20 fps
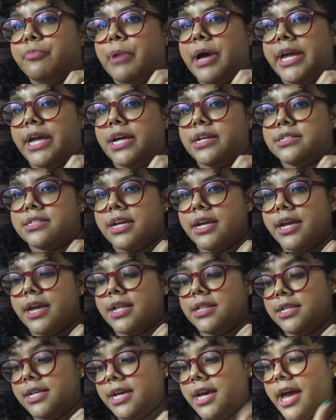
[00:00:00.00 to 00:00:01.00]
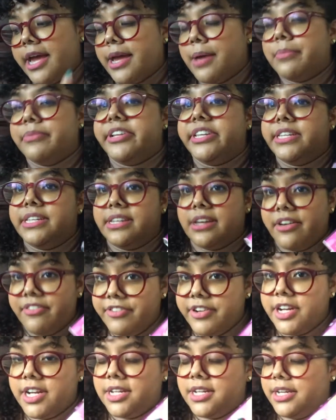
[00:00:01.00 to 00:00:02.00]
by S.K. Ely. I am
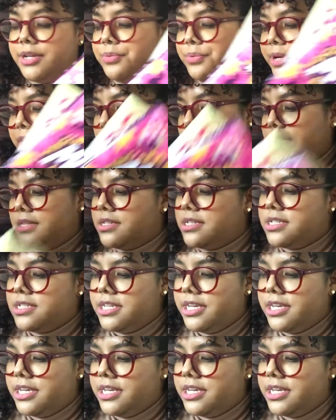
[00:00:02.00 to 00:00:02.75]
definitely reading this